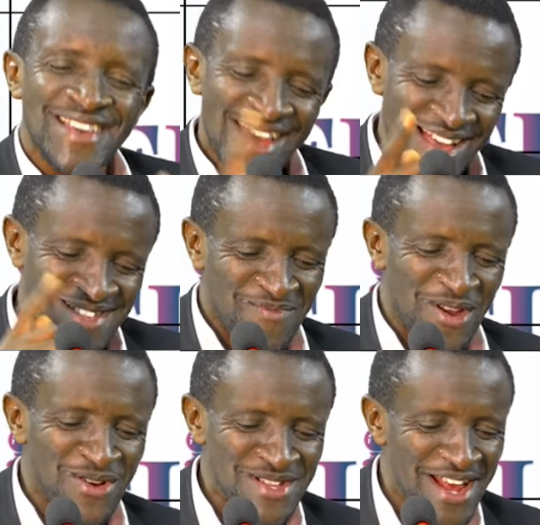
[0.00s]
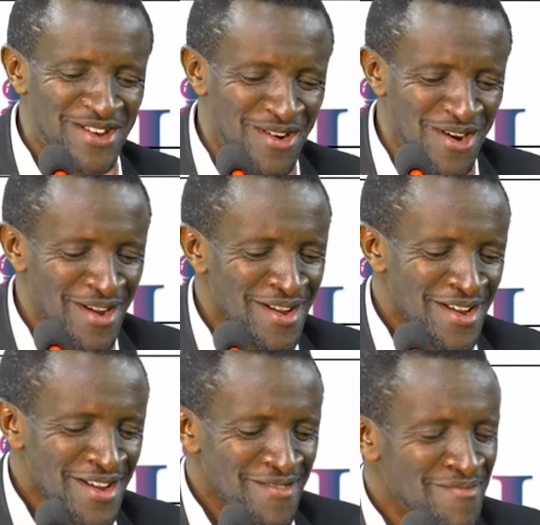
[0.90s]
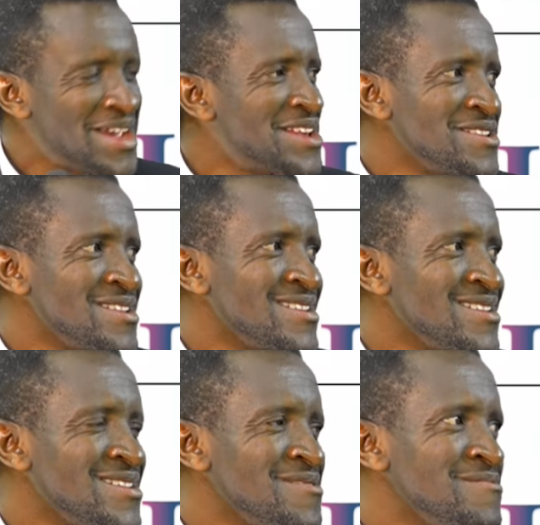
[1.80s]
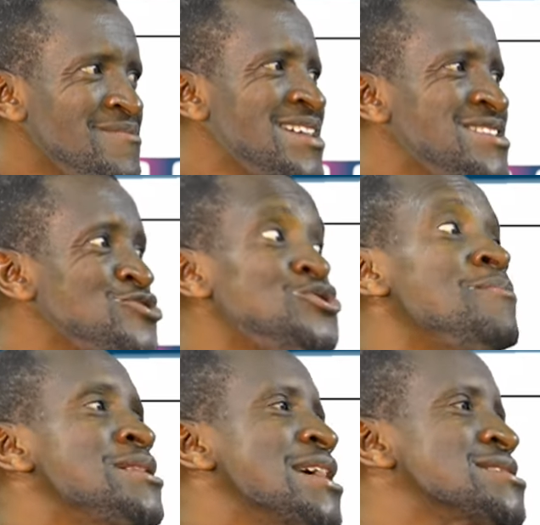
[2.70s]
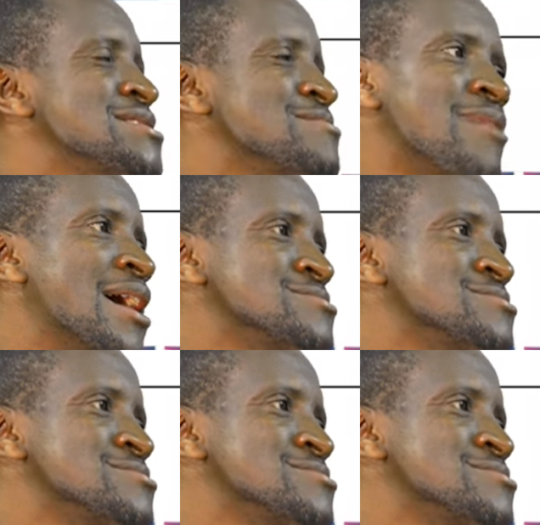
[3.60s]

Yes, because I know men dominate in bars.